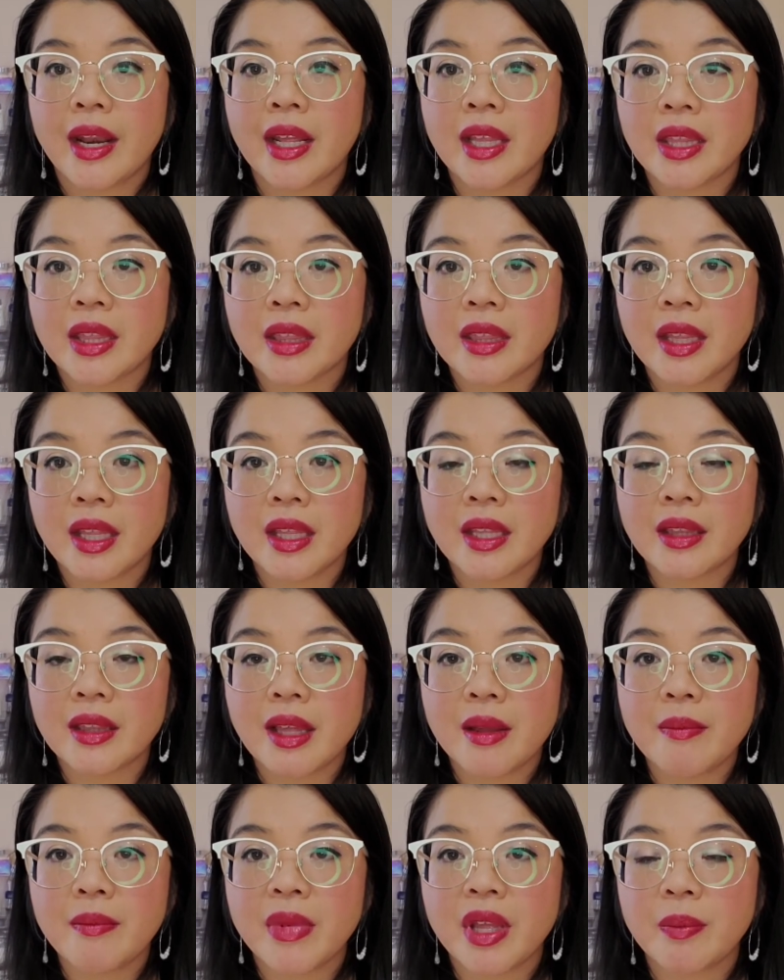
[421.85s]
I think
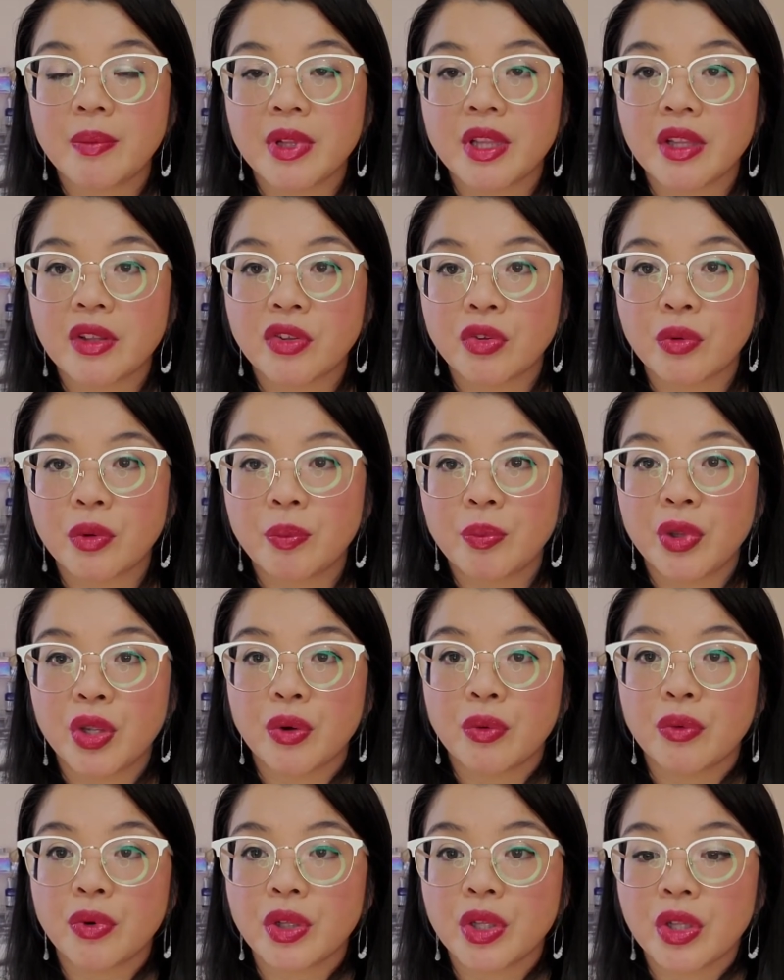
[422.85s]
that maybe this would be
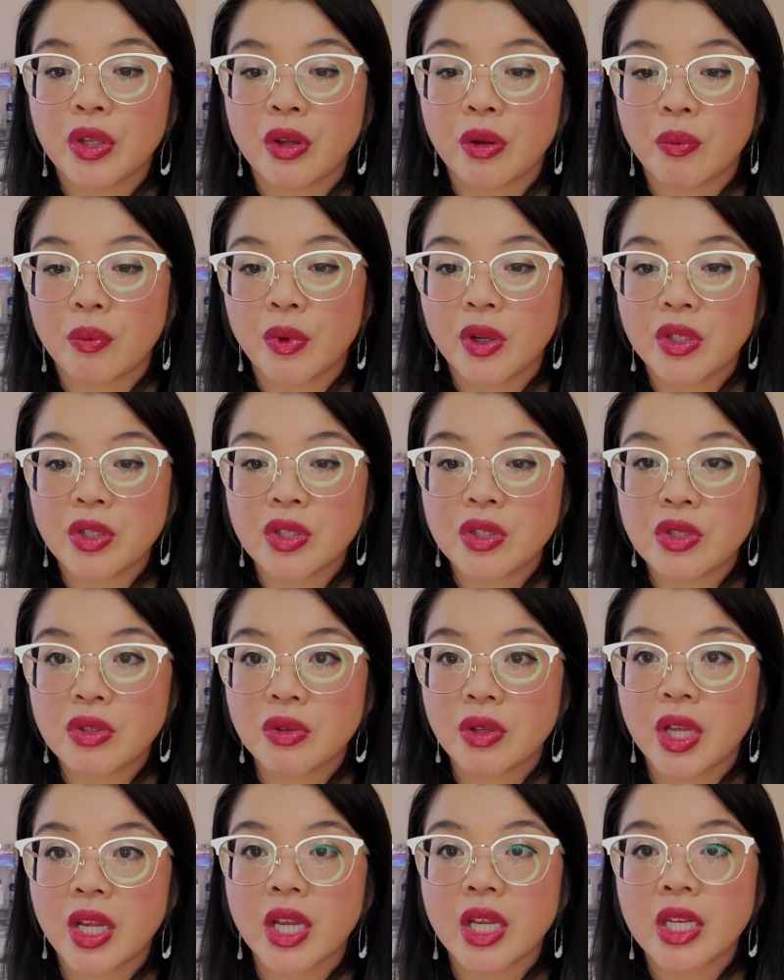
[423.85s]
a really good one to do
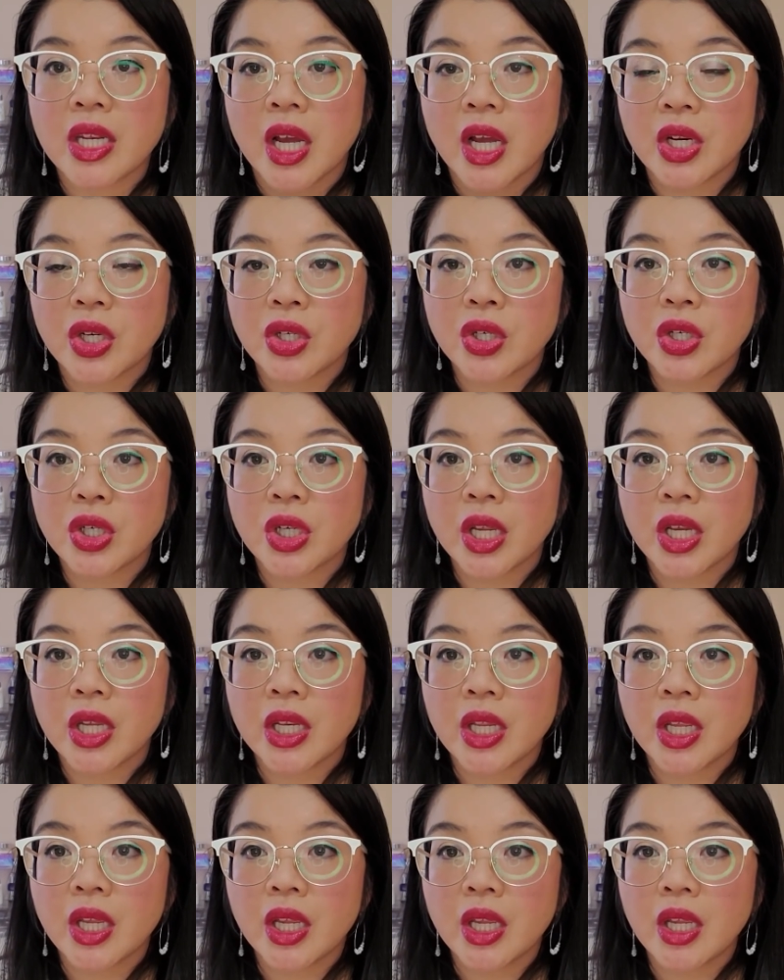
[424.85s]
like an under
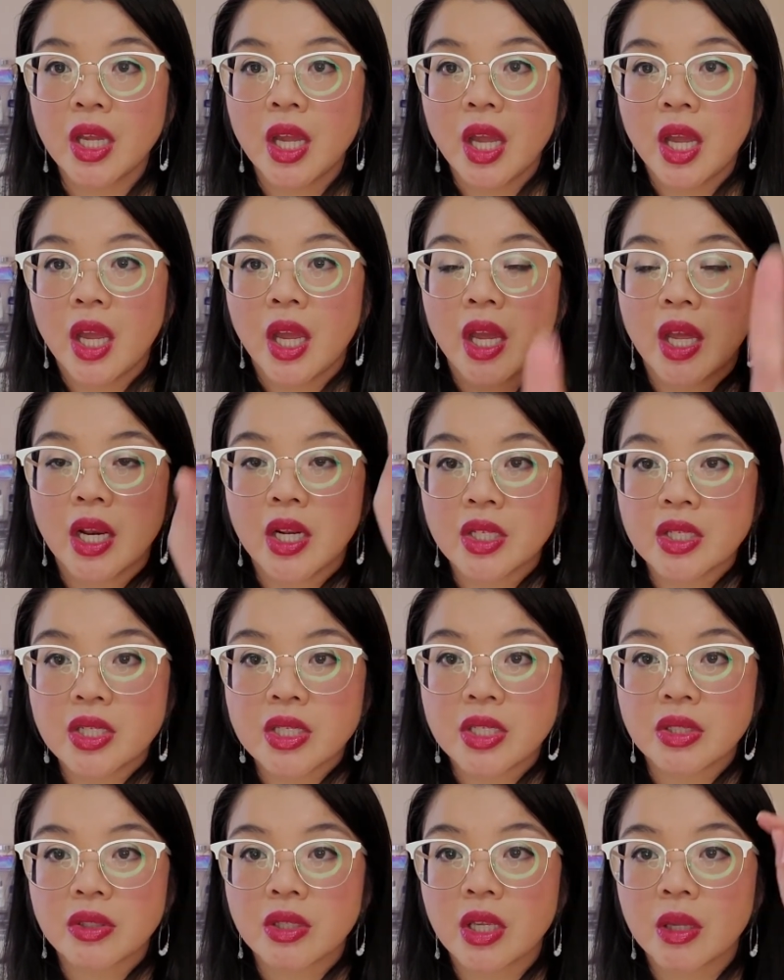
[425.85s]
lighting, and I'll
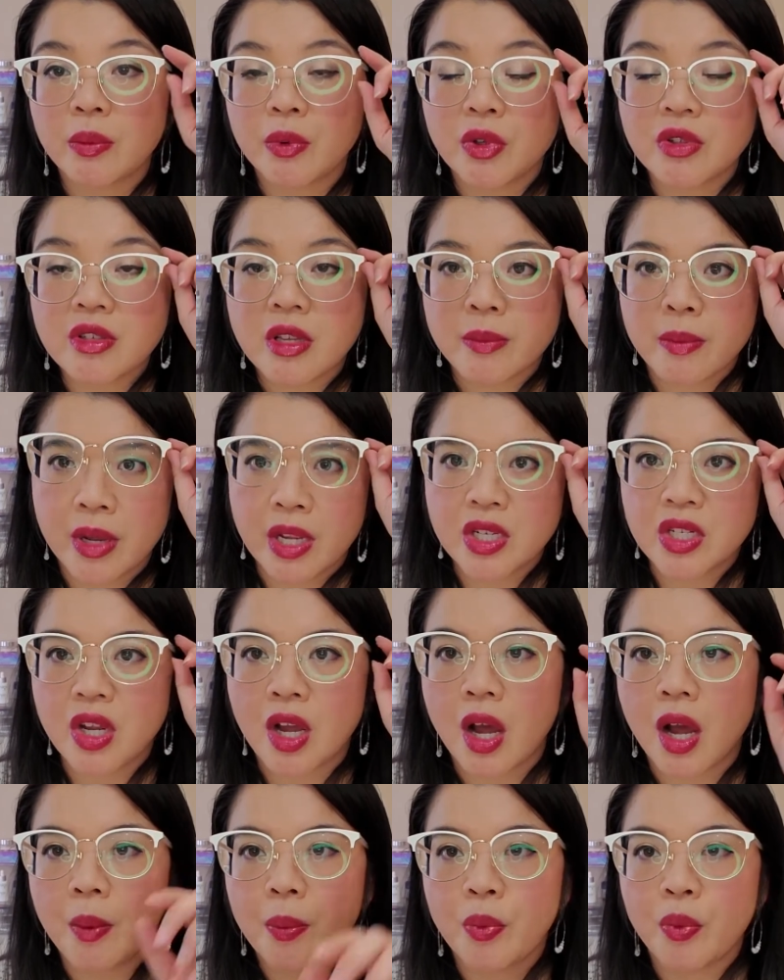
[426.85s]
still keep using my
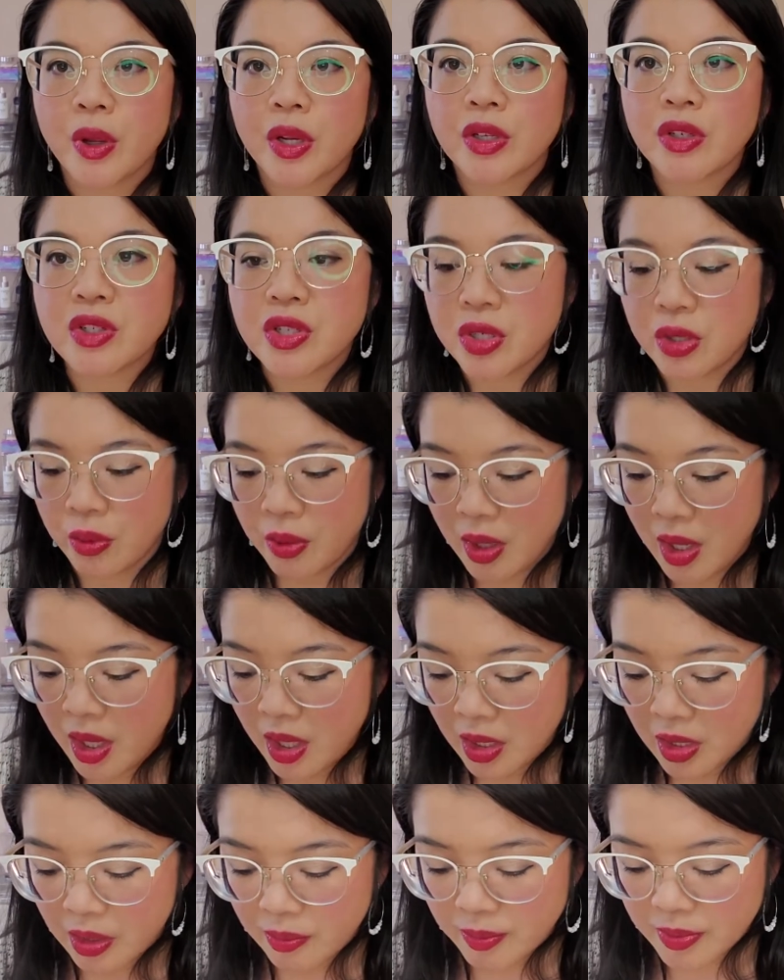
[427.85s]
top one too.
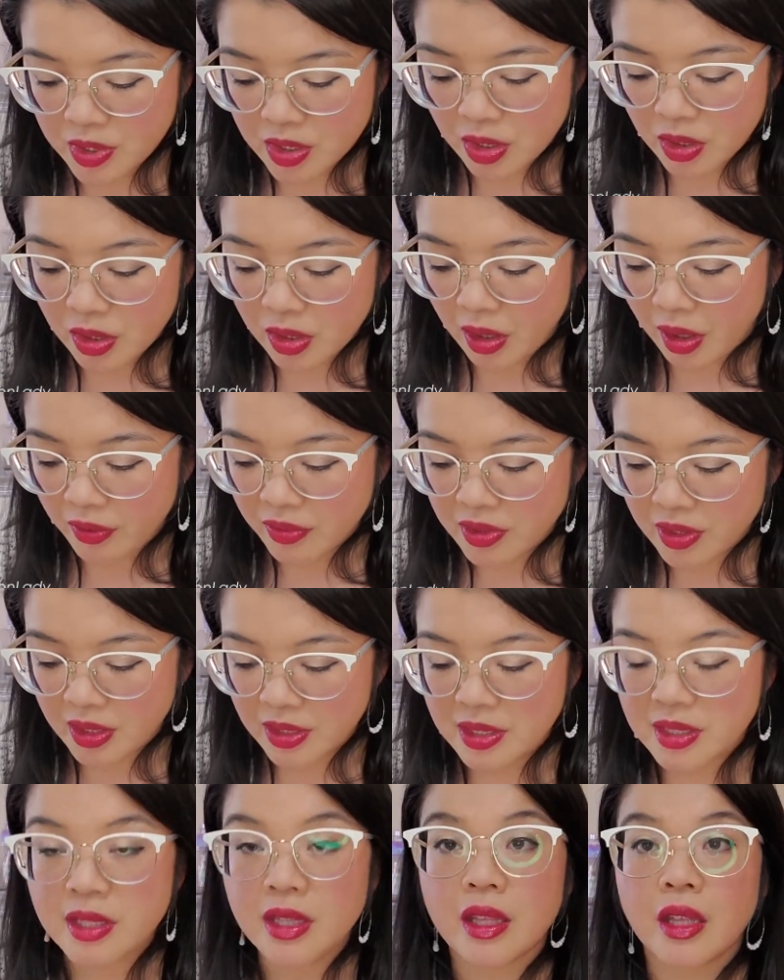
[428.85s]
Let me just turn it off so you
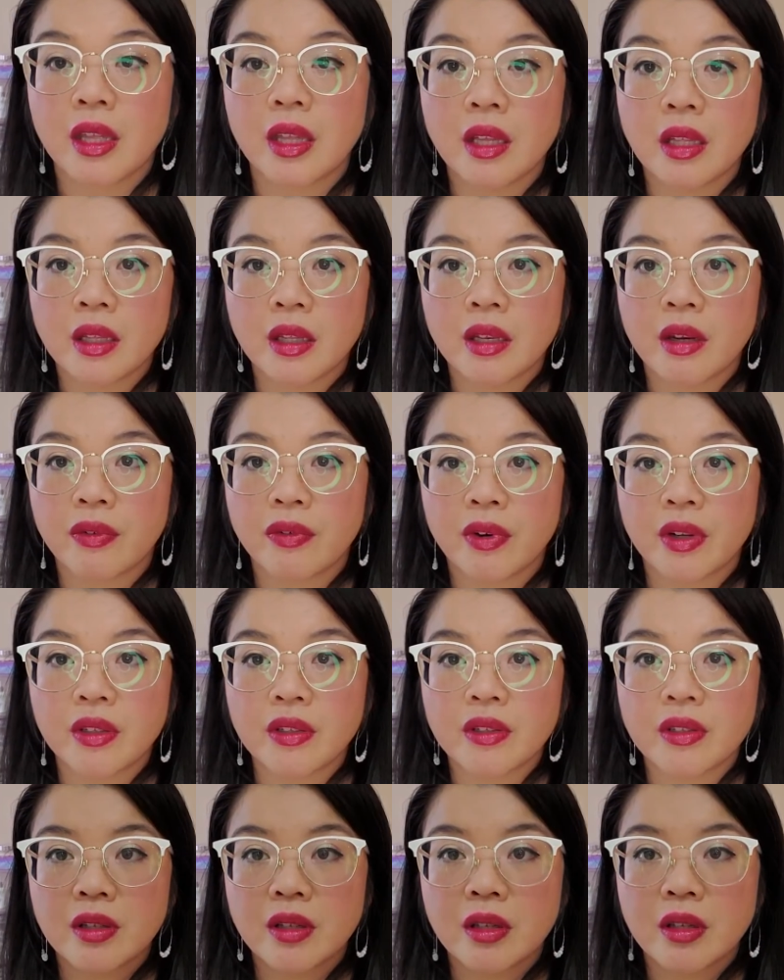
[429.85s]
can see the
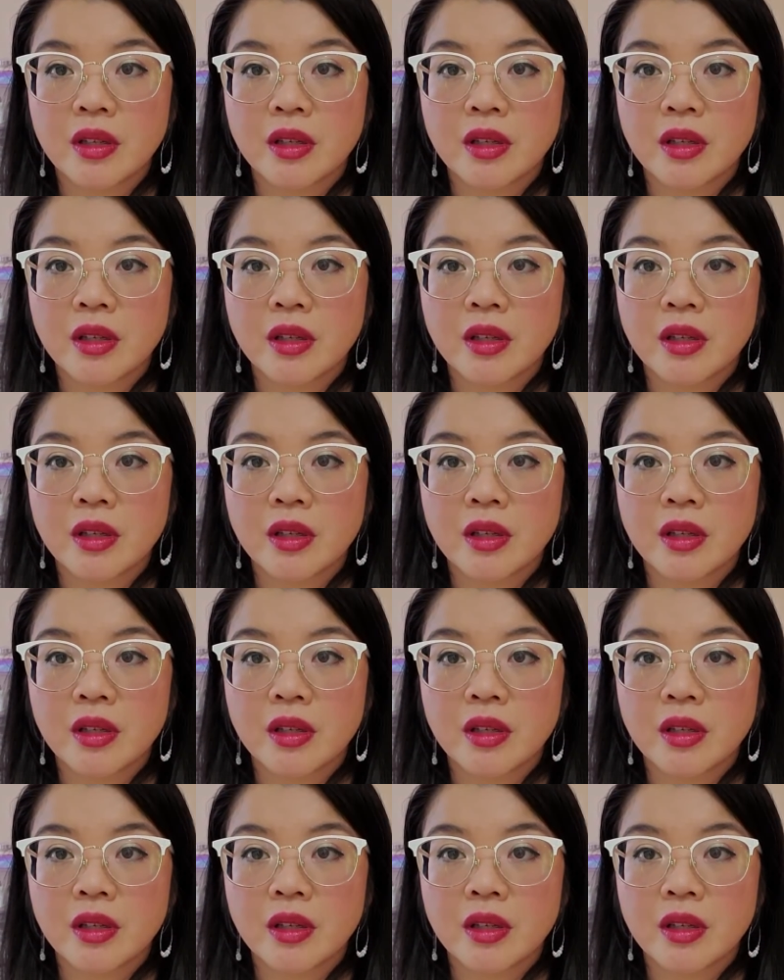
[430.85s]
difference.